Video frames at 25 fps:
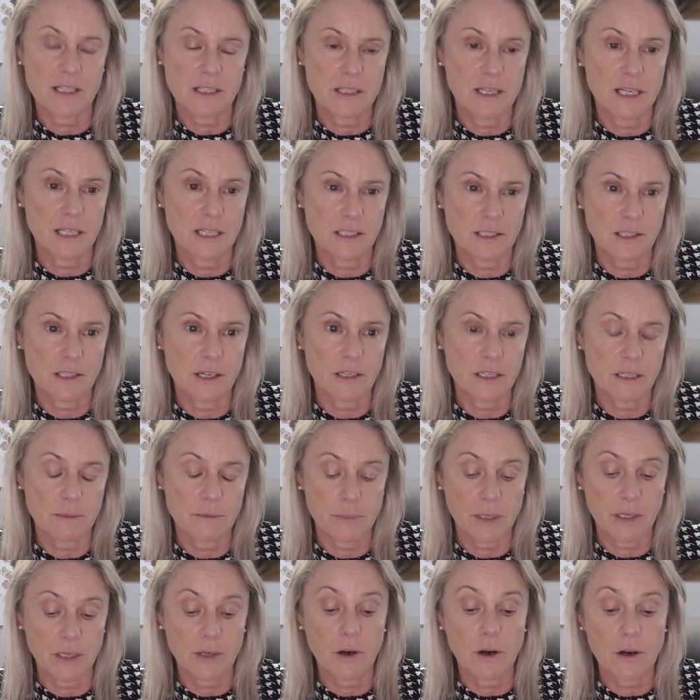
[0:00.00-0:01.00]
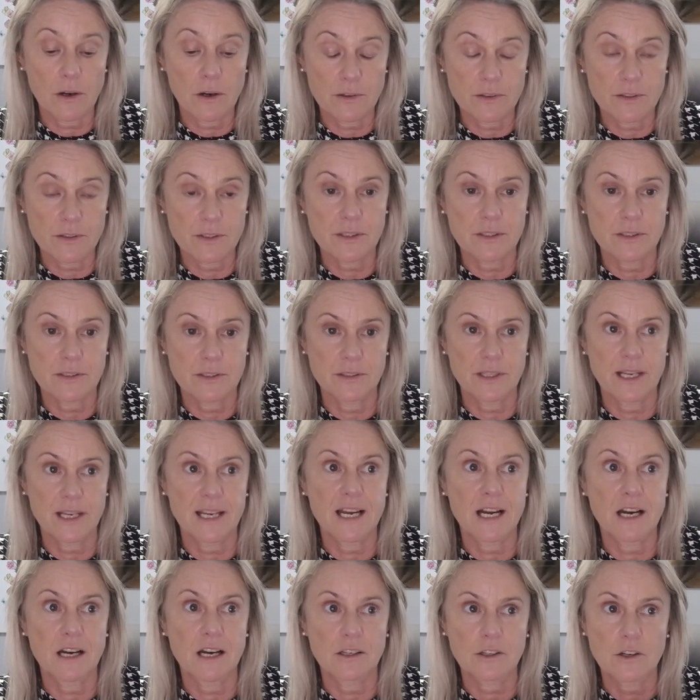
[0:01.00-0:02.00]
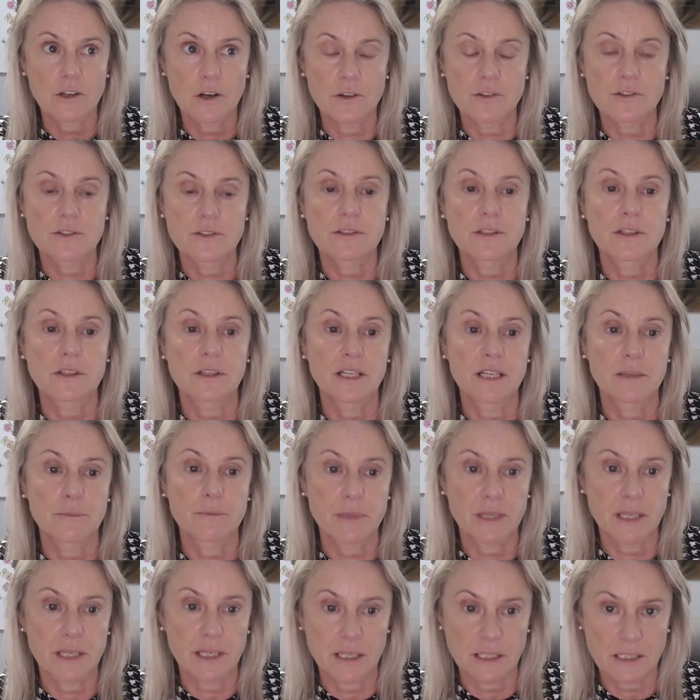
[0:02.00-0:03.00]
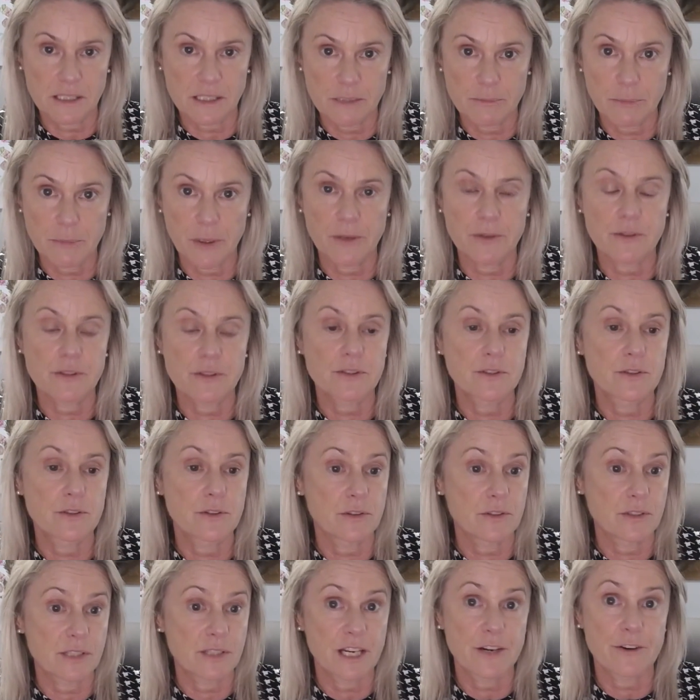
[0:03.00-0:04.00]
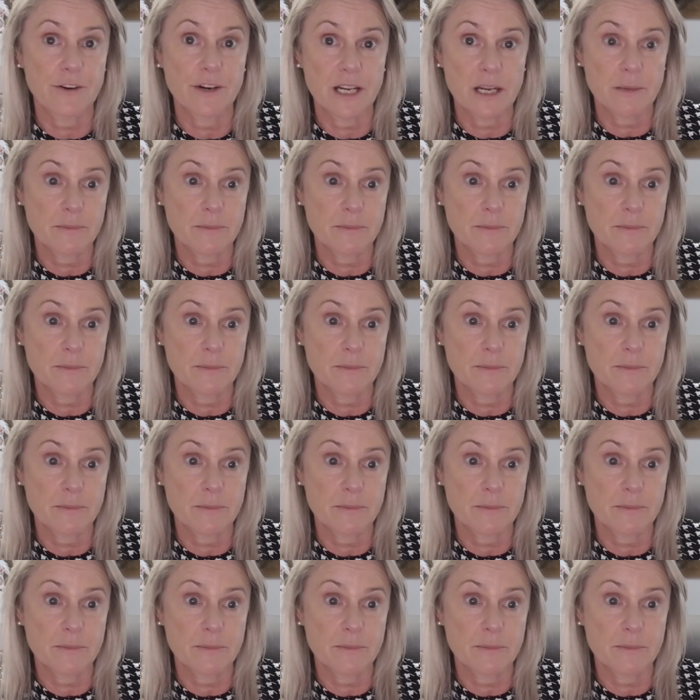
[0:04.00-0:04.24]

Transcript: Anxiety, because they are constantly being exposed to scary